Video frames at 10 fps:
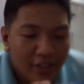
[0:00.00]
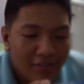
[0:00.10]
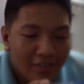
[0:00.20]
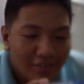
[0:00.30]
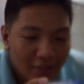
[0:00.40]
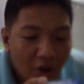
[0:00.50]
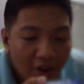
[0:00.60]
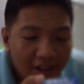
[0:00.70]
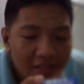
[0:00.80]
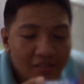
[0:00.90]
which is the
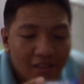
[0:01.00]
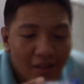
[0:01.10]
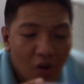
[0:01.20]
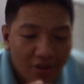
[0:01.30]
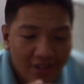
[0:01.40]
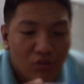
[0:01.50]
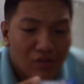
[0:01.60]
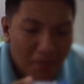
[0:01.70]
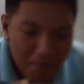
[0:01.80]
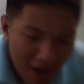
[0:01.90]
strongest according to
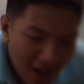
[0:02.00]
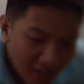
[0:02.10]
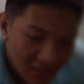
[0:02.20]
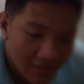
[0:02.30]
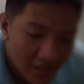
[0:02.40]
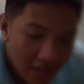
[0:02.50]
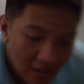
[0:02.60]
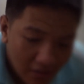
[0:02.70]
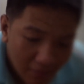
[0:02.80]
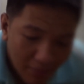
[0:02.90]
the box
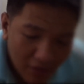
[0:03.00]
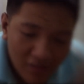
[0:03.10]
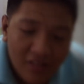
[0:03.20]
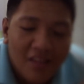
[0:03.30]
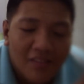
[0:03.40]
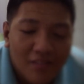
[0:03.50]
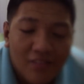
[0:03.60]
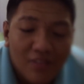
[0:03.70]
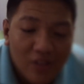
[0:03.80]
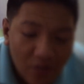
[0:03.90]
because it says
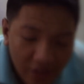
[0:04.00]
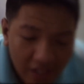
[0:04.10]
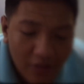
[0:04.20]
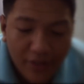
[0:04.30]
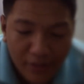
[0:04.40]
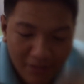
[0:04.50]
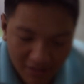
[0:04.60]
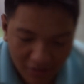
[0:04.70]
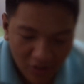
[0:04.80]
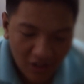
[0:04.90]
suyoik which
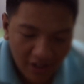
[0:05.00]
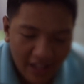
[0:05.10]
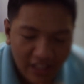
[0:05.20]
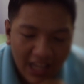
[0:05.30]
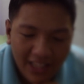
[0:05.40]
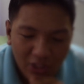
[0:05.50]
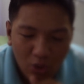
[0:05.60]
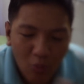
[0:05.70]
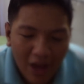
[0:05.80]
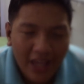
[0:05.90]
means strong and not
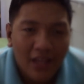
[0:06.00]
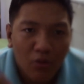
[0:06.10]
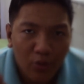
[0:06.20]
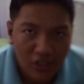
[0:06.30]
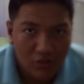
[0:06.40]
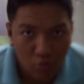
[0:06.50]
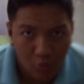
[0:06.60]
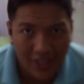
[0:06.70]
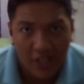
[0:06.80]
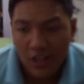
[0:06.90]
yoai which is
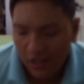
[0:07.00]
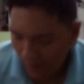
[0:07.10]
weak